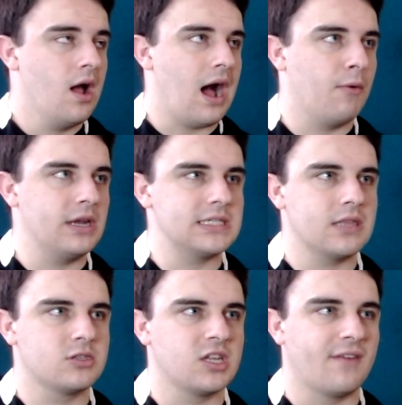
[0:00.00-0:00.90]
I wouldn't say
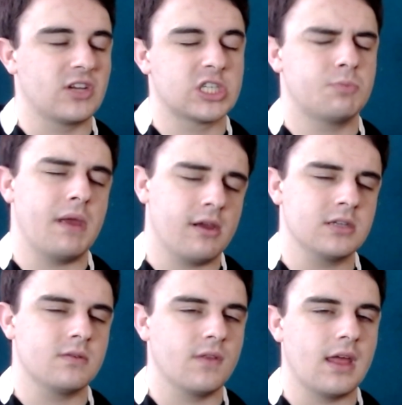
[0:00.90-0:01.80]
there's a lot of
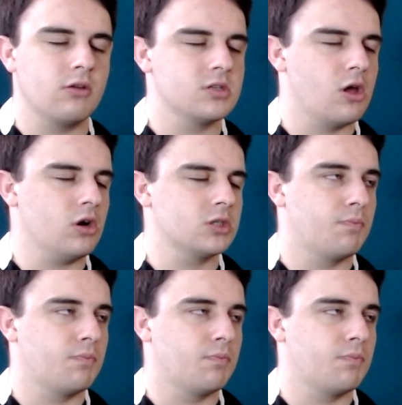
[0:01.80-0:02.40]
experience within those locks,